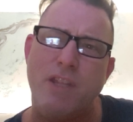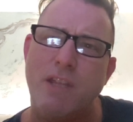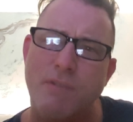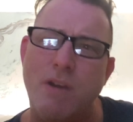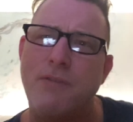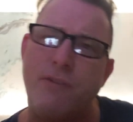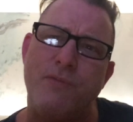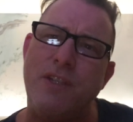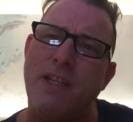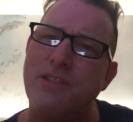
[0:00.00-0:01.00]
the Evolve
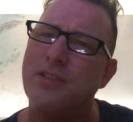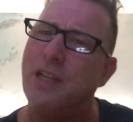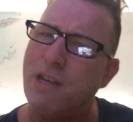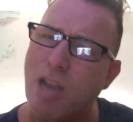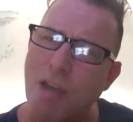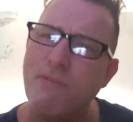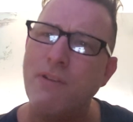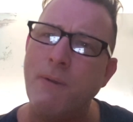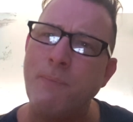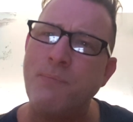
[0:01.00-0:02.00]
50 isn't enough,
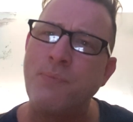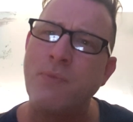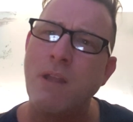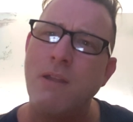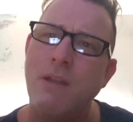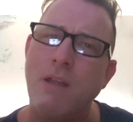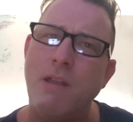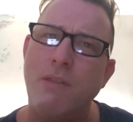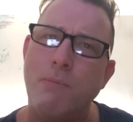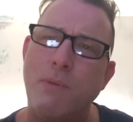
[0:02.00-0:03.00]

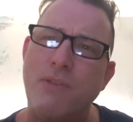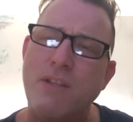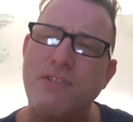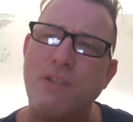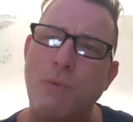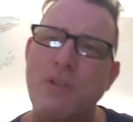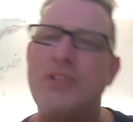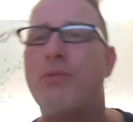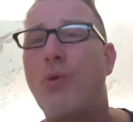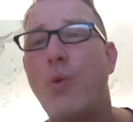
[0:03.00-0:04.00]
but they still want
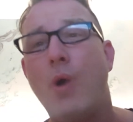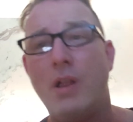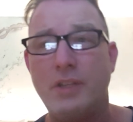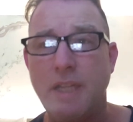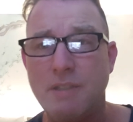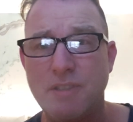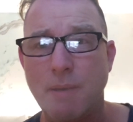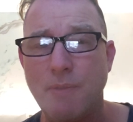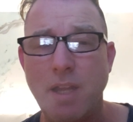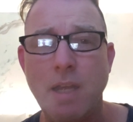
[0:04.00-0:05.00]
some quality in
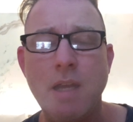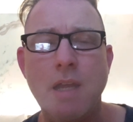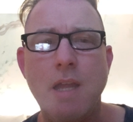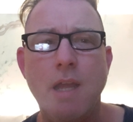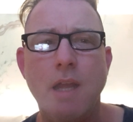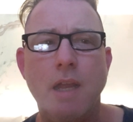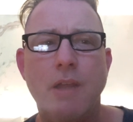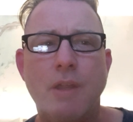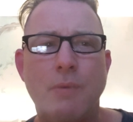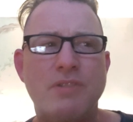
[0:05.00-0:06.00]
something.
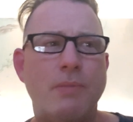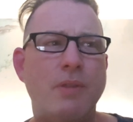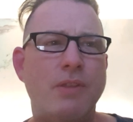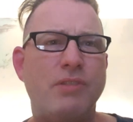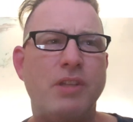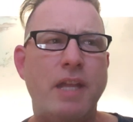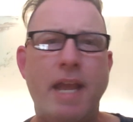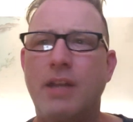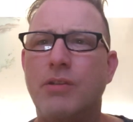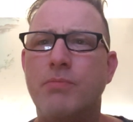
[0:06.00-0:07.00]
They want something that's going to
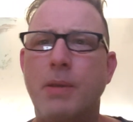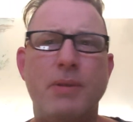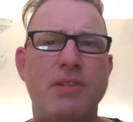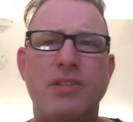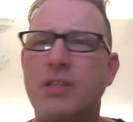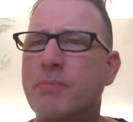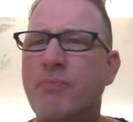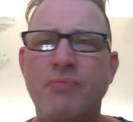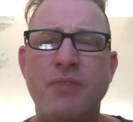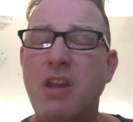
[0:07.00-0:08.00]
handle maybe
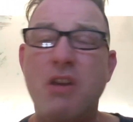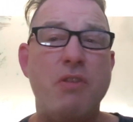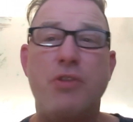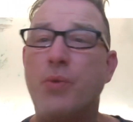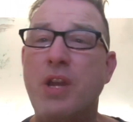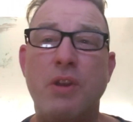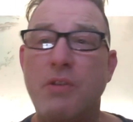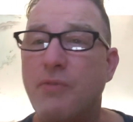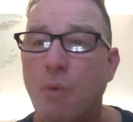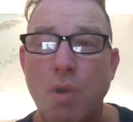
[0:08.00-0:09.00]
some
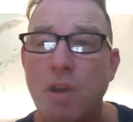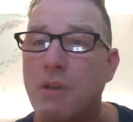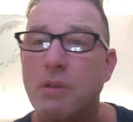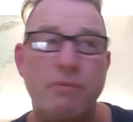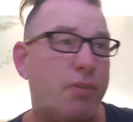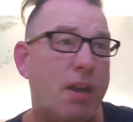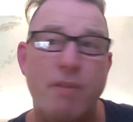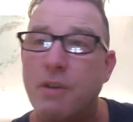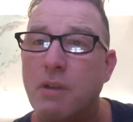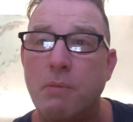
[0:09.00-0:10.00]
300, 400,
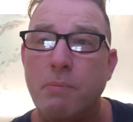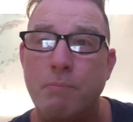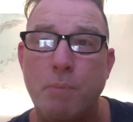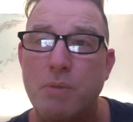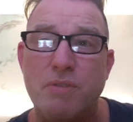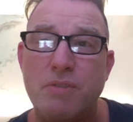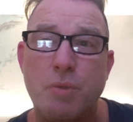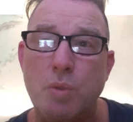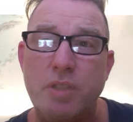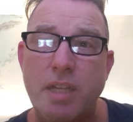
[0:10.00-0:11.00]
500 person
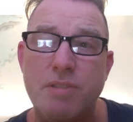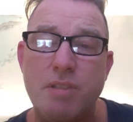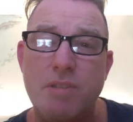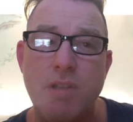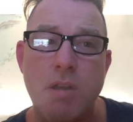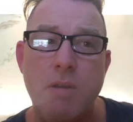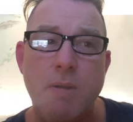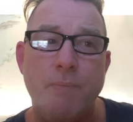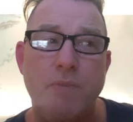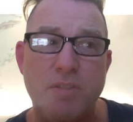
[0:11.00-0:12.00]
school dances.
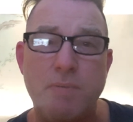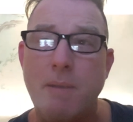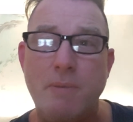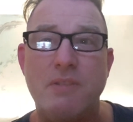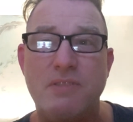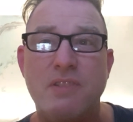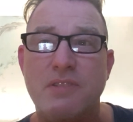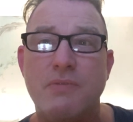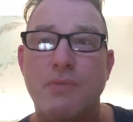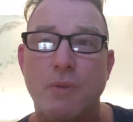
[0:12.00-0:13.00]
This might be the
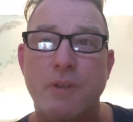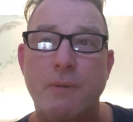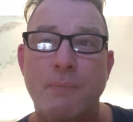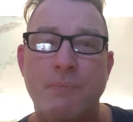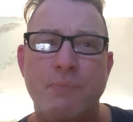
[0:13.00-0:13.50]
system for you.